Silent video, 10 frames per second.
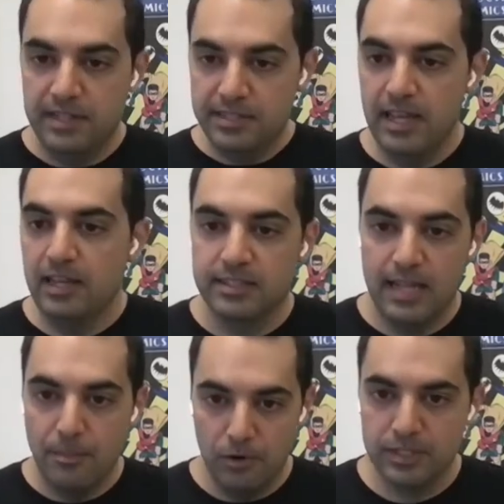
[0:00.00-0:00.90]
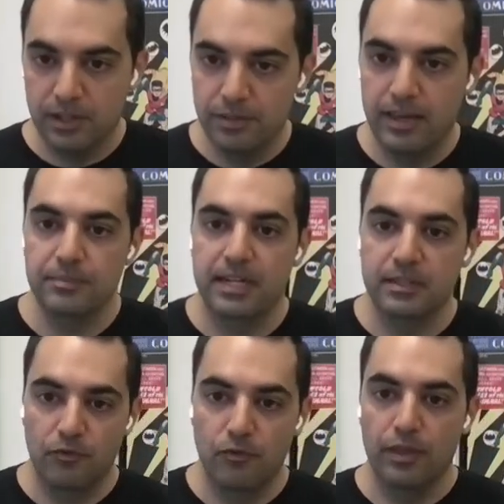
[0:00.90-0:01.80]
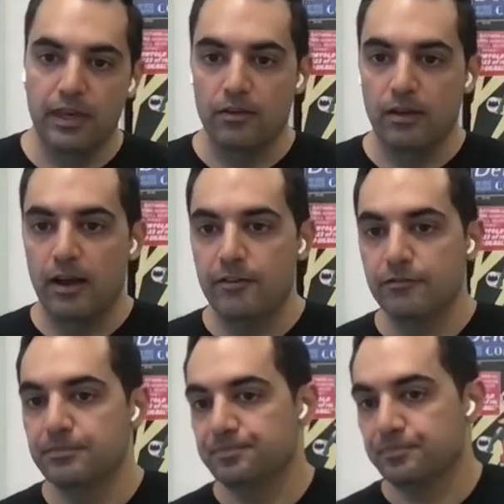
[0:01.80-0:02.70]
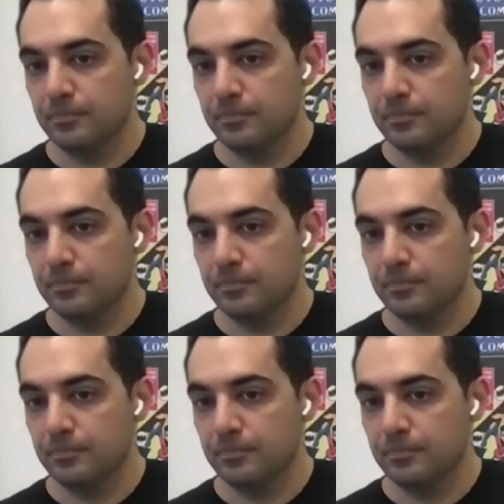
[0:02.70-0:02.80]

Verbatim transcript: testing and sandboxing on the updates before they go live.